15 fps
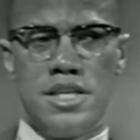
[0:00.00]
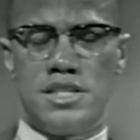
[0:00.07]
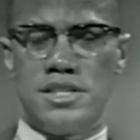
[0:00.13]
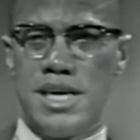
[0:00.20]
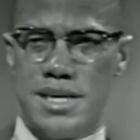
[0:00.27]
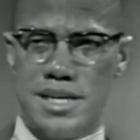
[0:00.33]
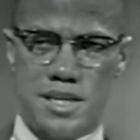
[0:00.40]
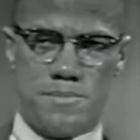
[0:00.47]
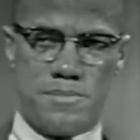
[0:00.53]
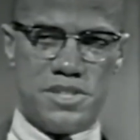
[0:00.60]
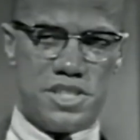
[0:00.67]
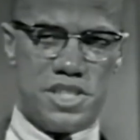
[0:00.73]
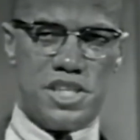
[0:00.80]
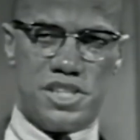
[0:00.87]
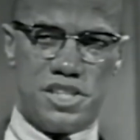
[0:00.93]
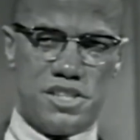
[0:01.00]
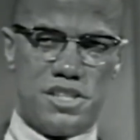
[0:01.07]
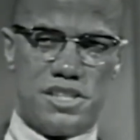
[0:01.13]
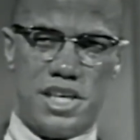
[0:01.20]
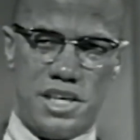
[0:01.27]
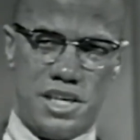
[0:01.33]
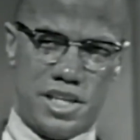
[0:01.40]
He's not in a position
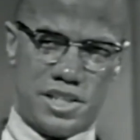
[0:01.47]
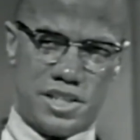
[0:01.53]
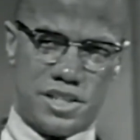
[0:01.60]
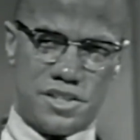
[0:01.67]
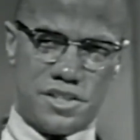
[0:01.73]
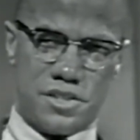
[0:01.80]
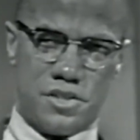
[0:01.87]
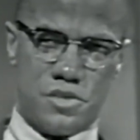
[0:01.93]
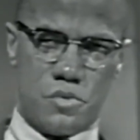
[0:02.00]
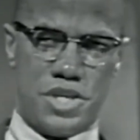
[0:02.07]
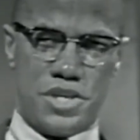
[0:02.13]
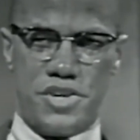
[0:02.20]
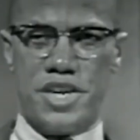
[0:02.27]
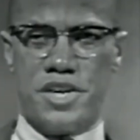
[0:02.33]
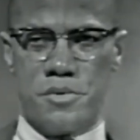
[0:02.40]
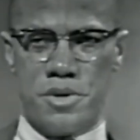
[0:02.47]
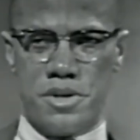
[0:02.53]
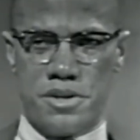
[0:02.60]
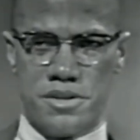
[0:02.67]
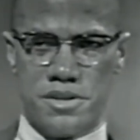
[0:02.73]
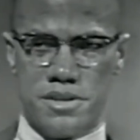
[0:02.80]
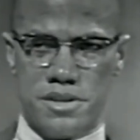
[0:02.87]
to tell us we are
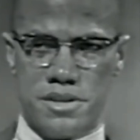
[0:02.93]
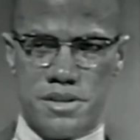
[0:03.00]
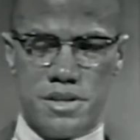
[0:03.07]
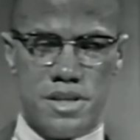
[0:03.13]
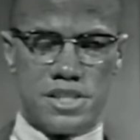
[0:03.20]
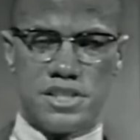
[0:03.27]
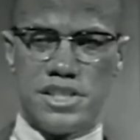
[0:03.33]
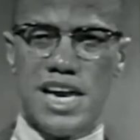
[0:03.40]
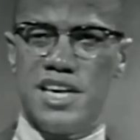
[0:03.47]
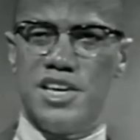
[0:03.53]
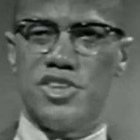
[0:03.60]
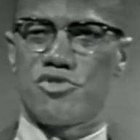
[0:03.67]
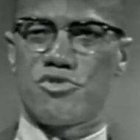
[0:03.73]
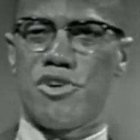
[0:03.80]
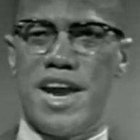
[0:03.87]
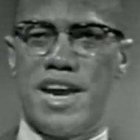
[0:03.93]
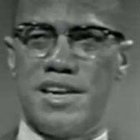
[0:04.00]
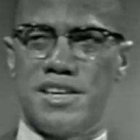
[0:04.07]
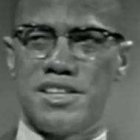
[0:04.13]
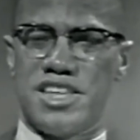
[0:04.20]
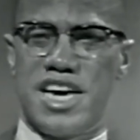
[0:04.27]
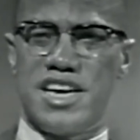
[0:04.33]
equal. It's not his
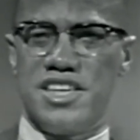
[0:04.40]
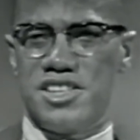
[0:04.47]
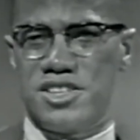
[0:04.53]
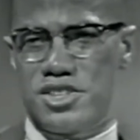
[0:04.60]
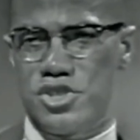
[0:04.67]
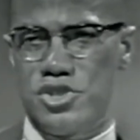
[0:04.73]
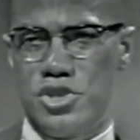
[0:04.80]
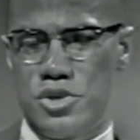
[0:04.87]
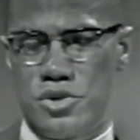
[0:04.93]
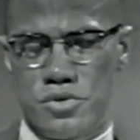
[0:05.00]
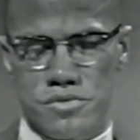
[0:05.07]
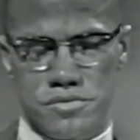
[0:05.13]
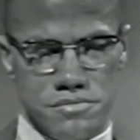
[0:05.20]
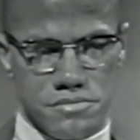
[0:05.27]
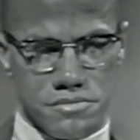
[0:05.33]
right. It's not his to do.